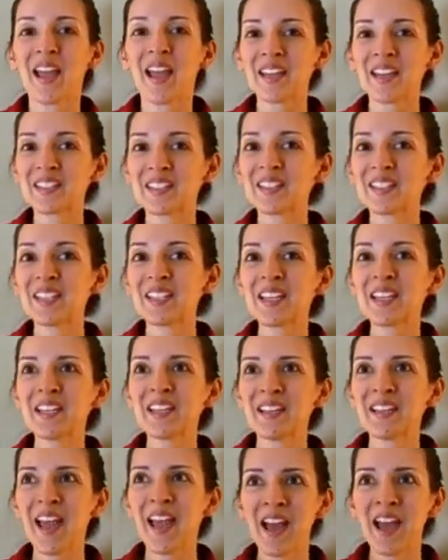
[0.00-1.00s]
I had seen
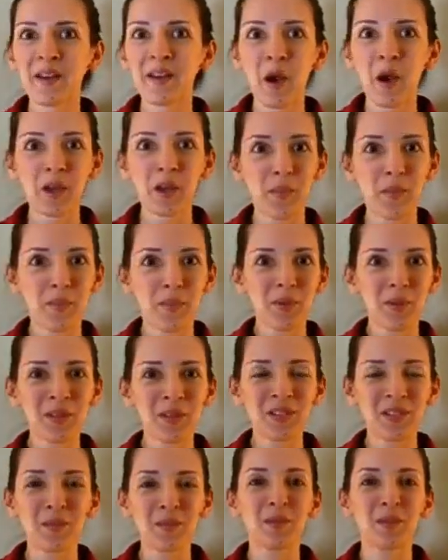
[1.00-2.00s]
an ad on a
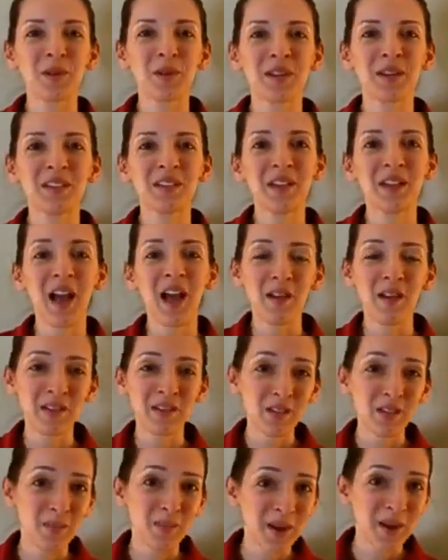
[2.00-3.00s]
bulletin board. I
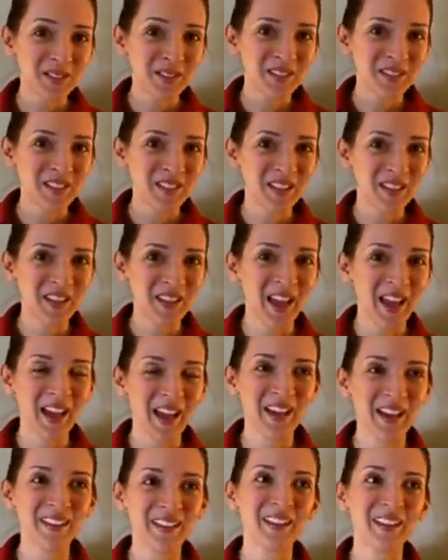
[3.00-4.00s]
responded to the
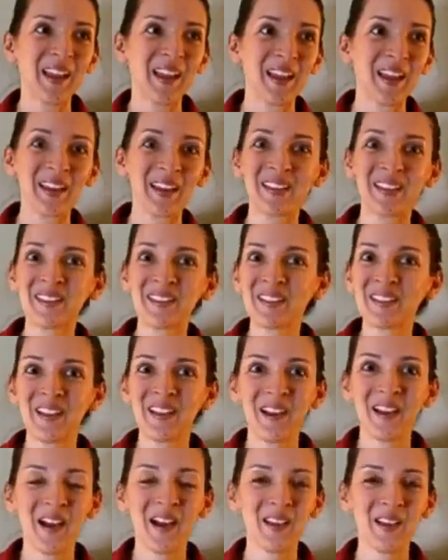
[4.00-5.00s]
ad, and
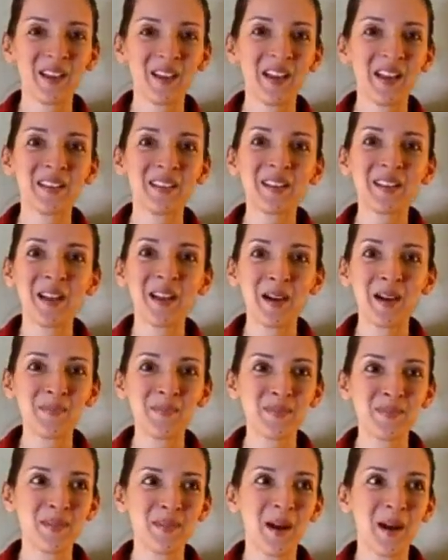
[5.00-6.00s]
I ended
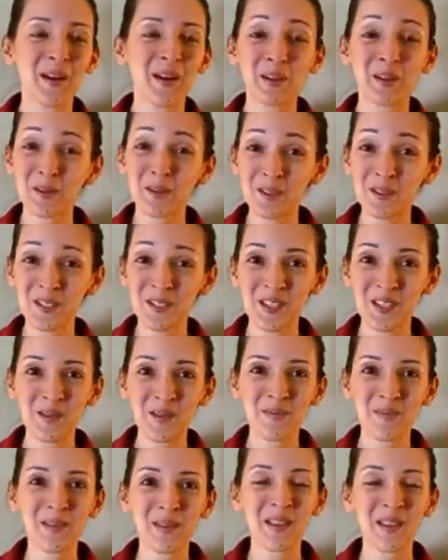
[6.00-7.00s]
up on a cruise
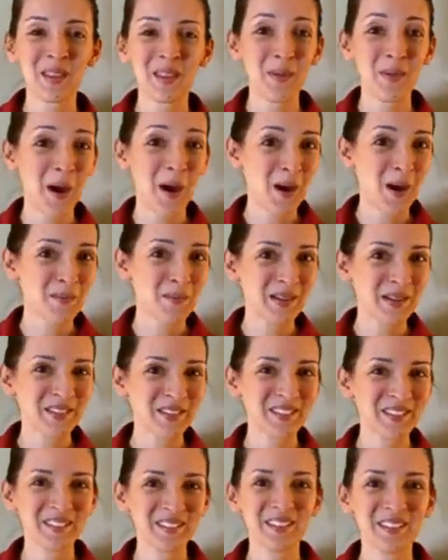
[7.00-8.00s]
ship in the
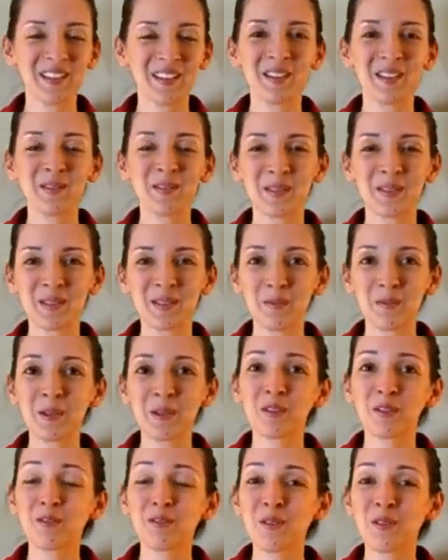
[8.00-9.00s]
Bahamas, and it was a
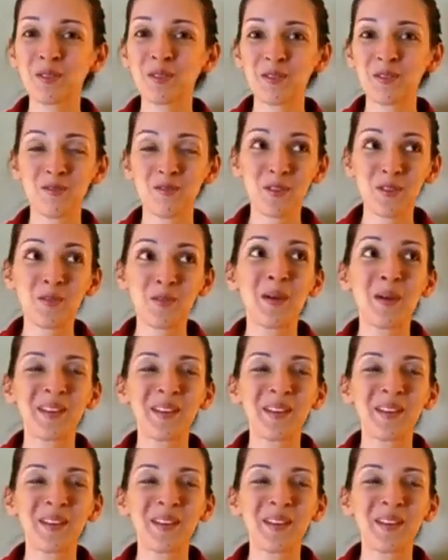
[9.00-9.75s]
wonderful few